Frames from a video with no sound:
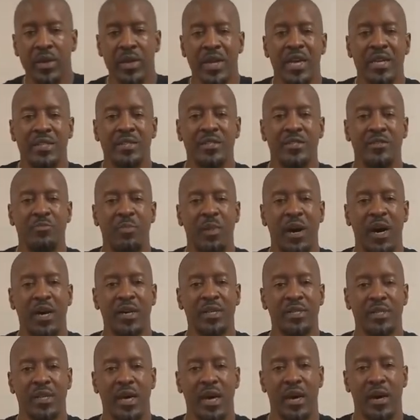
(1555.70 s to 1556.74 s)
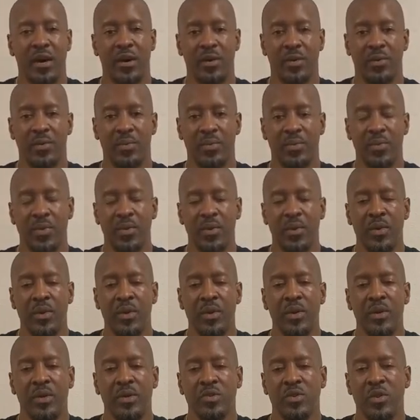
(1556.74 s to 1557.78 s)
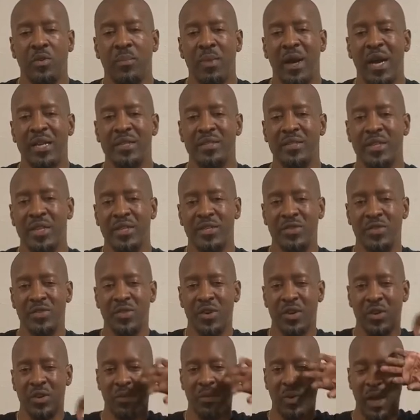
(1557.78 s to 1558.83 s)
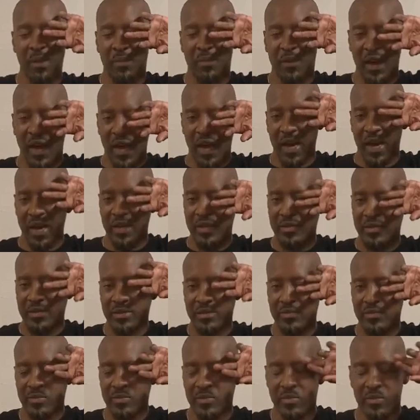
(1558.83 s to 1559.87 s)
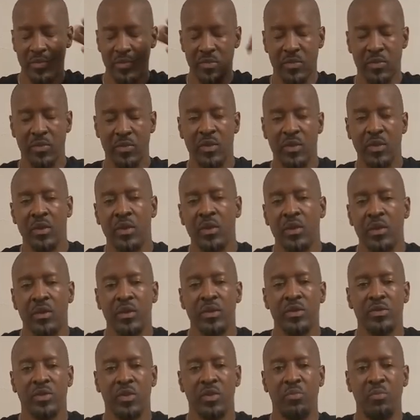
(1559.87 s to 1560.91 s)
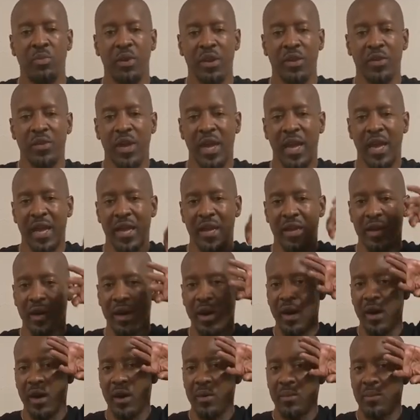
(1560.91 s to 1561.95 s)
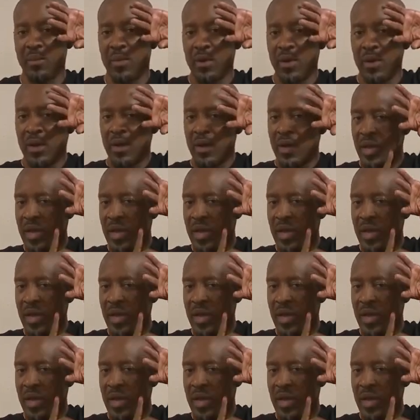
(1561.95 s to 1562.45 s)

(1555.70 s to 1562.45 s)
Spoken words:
Next is bangsal. So imagine that you're gonna wipe your eyes. So you bring your hand up,